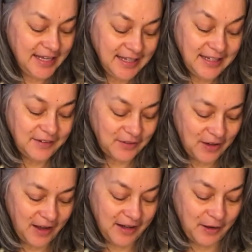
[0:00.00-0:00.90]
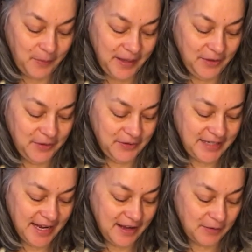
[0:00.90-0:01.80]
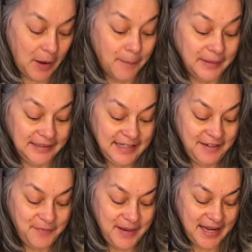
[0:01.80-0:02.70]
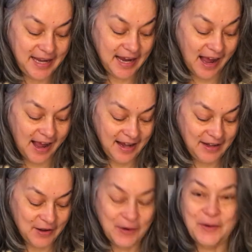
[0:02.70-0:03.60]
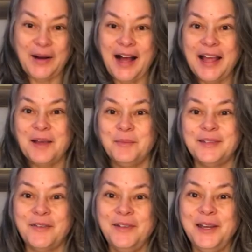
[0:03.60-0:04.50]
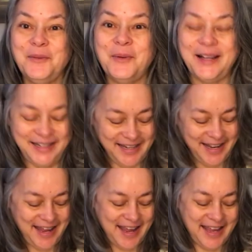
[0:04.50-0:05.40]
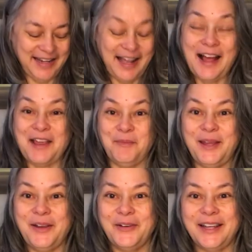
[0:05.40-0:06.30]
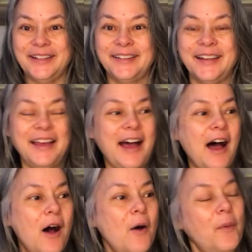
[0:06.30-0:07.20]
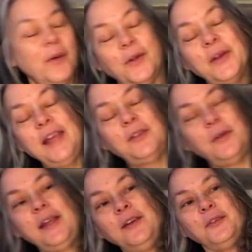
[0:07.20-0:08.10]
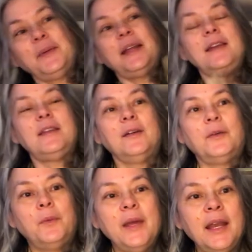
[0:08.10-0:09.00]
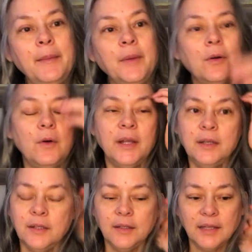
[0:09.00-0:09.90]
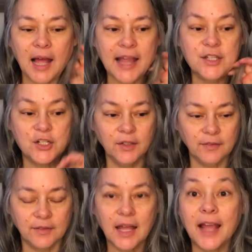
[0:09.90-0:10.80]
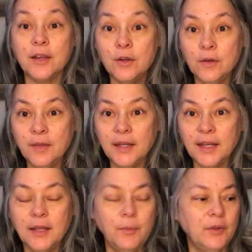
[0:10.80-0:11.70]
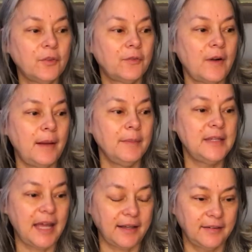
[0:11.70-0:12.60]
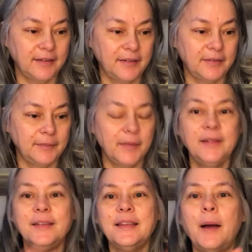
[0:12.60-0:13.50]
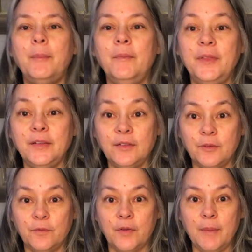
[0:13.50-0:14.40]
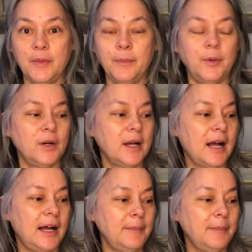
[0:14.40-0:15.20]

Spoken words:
It is not a well-known town. Believe me, I know. I am 71 and I am curious. Well, okay, so here's what I do. When I'm going to, I knew that he was from Texas. This is from the book